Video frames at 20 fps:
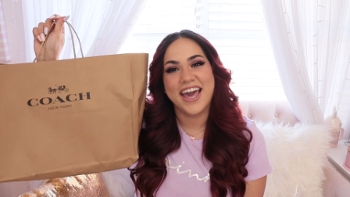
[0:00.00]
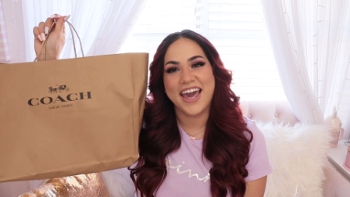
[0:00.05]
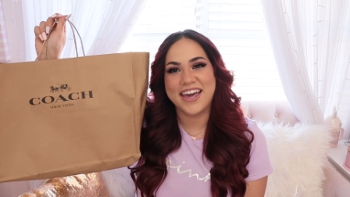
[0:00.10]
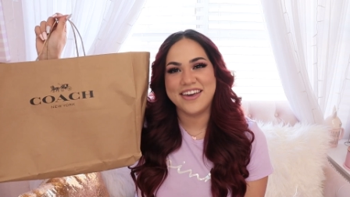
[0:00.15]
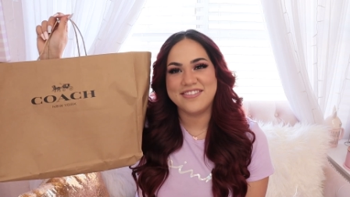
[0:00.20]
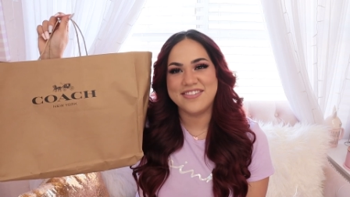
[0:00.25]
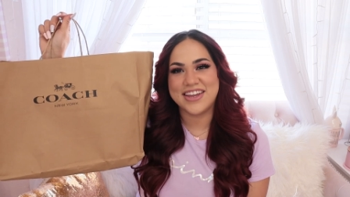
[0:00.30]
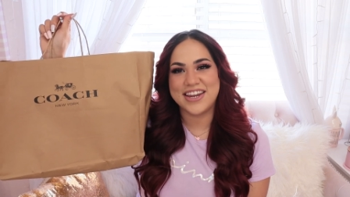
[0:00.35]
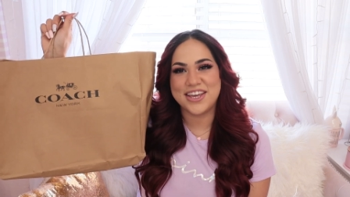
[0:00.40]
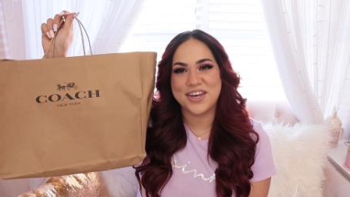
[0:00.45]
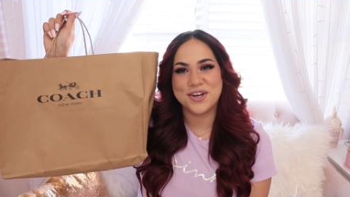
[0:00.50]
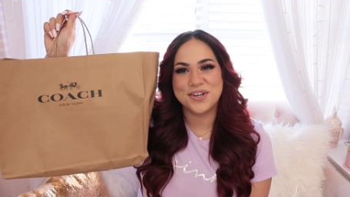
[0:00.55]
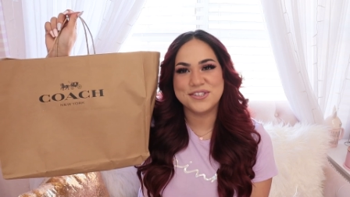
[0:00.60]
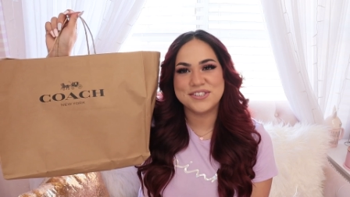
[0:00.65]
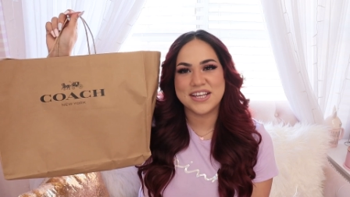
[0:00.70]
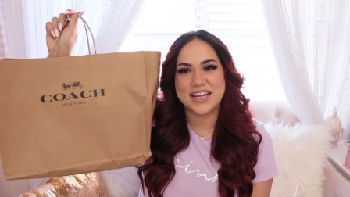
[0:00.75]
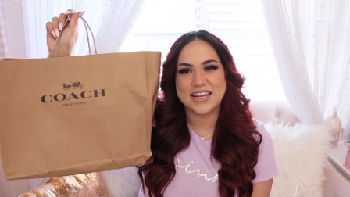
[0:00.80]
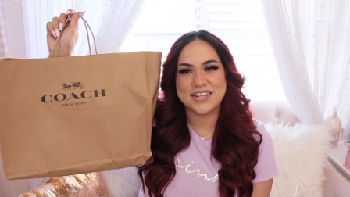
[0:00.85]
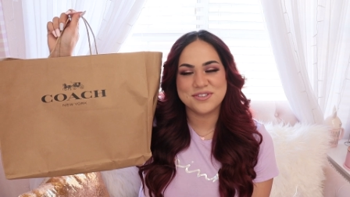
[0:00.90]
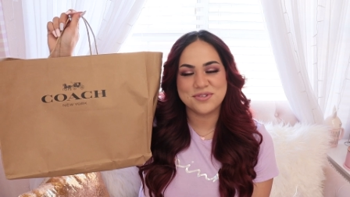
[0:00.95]
a video.
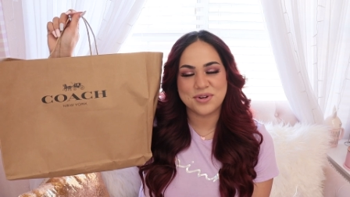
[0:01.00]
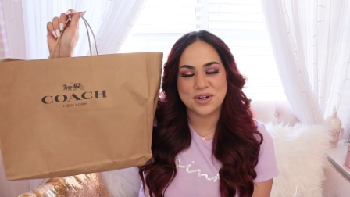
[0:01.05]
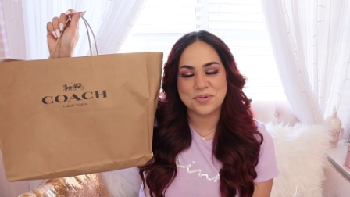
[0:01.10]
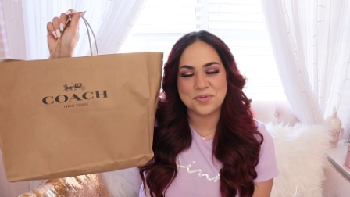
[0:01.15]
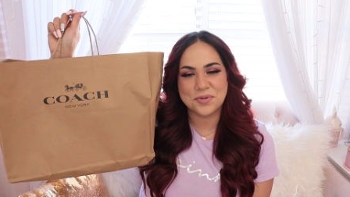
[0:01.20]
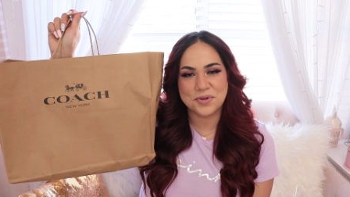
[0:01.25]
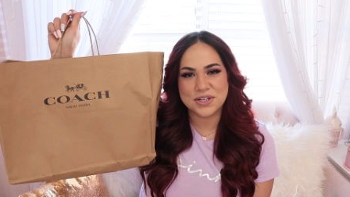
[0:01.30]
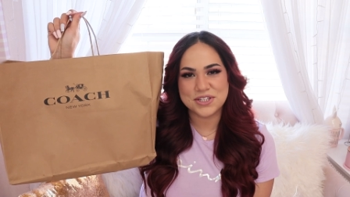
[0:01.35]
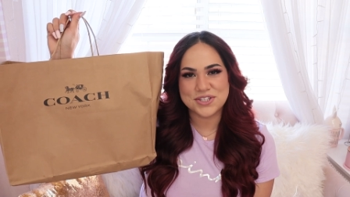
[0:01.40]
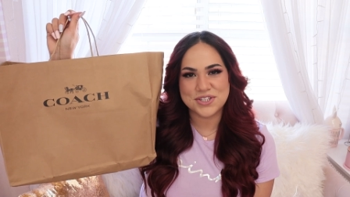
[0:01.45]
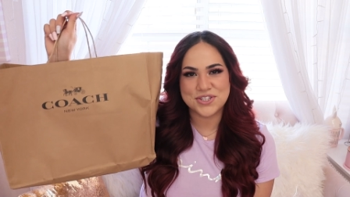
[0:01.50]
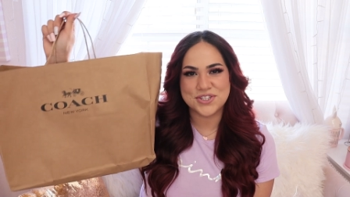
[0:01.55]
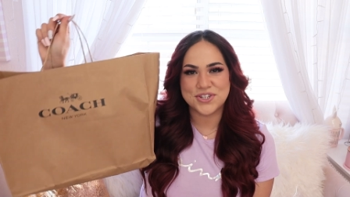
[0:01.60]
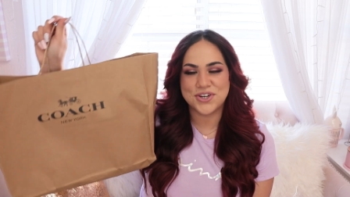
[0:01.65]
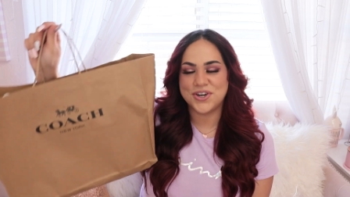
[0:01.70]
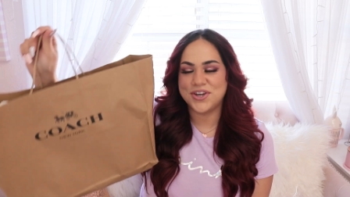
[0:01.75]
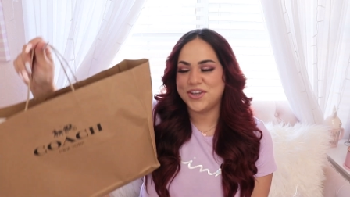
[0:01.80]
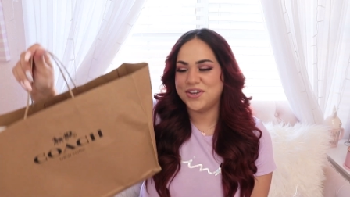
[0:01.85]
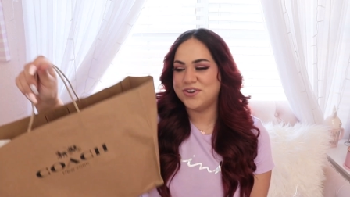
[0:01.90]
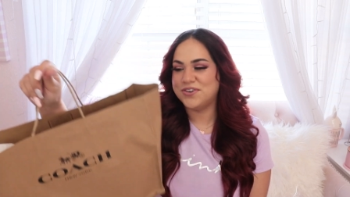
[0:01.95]
So that is what I'm going to
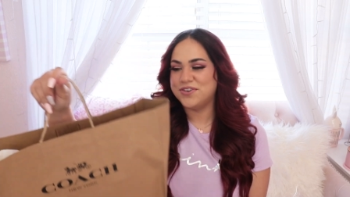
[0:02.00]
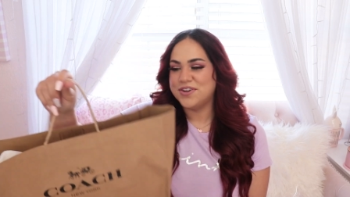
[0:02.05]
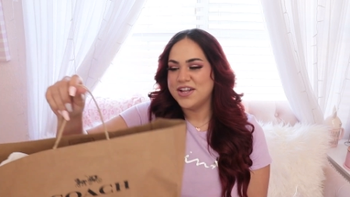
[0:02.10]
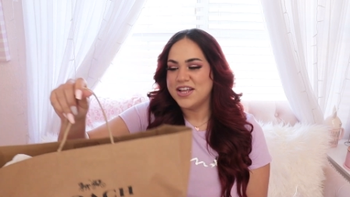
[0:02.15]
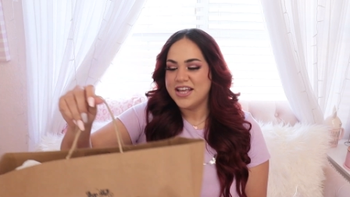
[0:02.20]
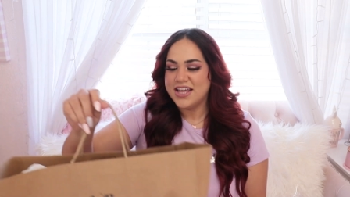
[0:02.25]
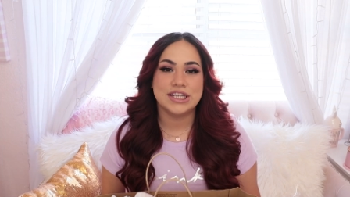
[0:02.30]
show you.